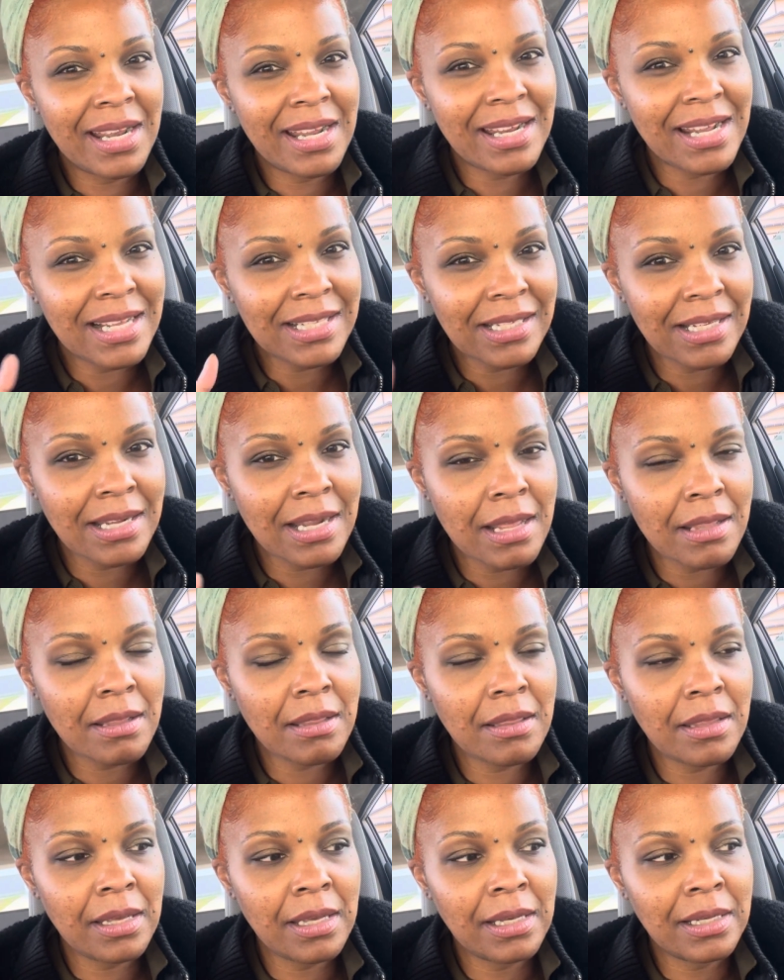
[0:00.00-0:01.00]
And that's another
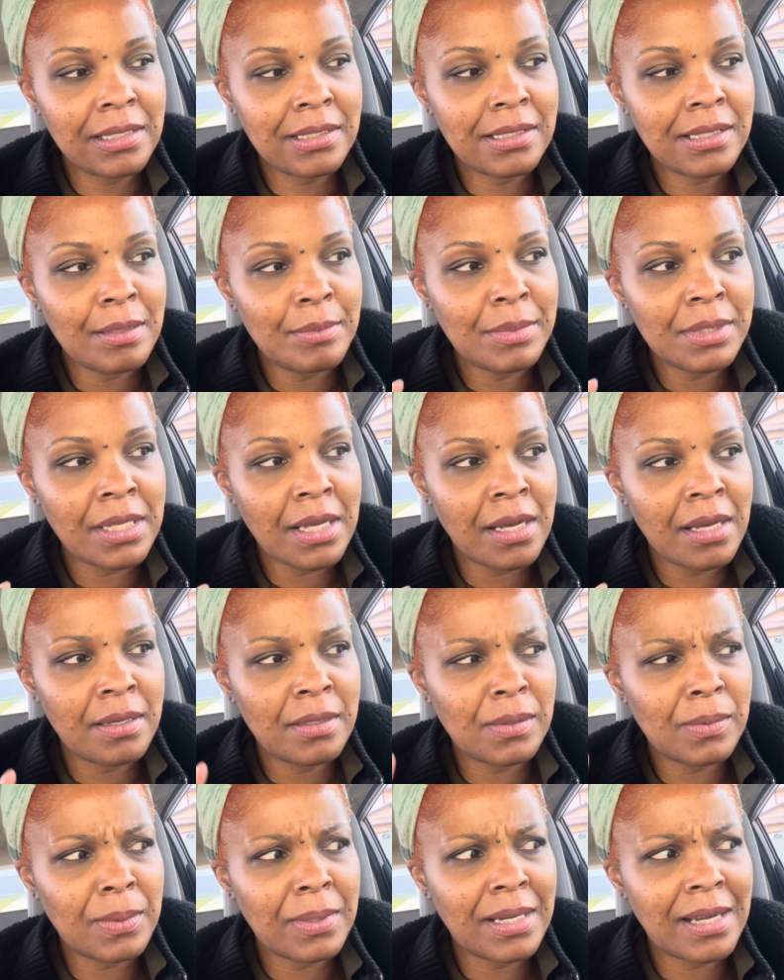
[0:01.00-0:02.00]
thing.
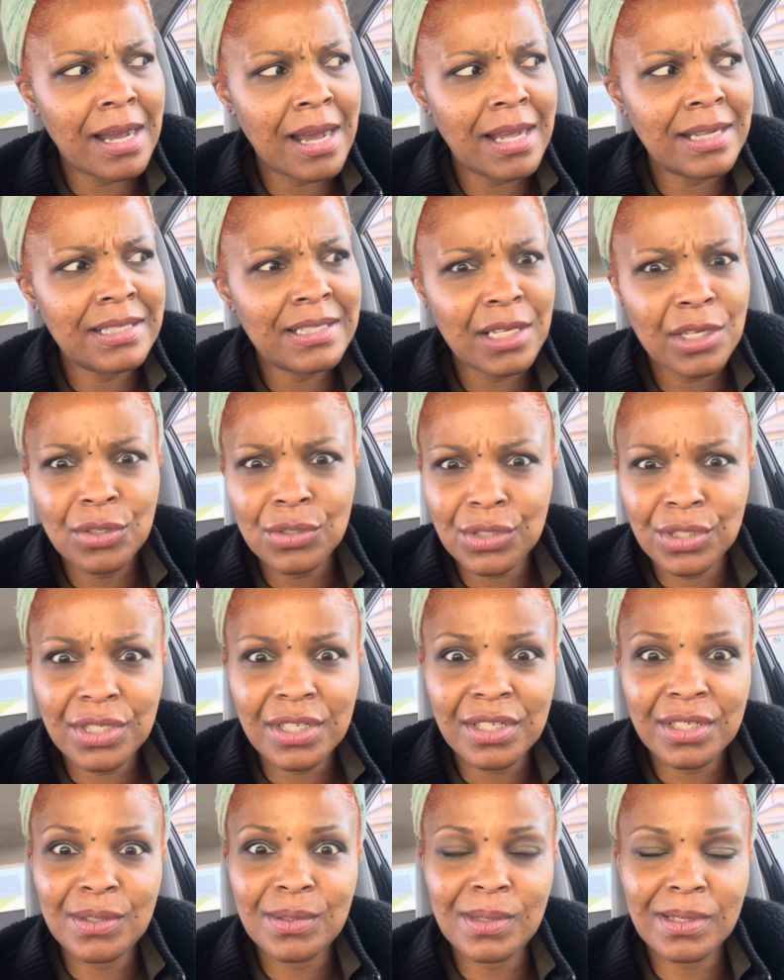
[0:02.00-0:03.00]
Sometimes when God tells you
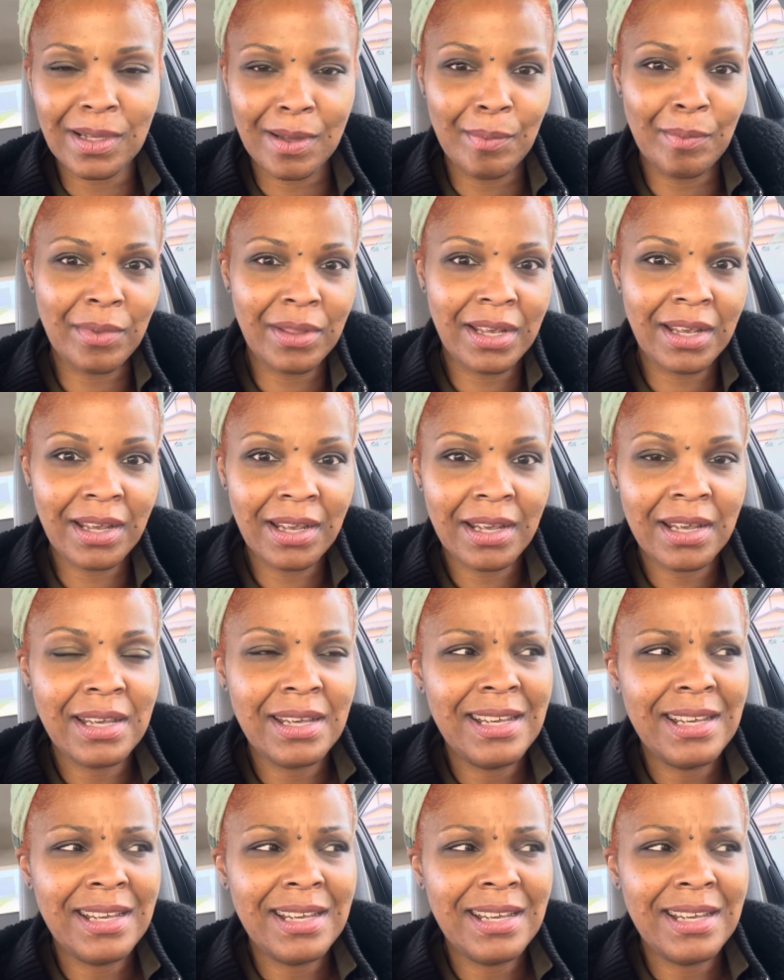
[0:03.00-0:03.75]
to do something,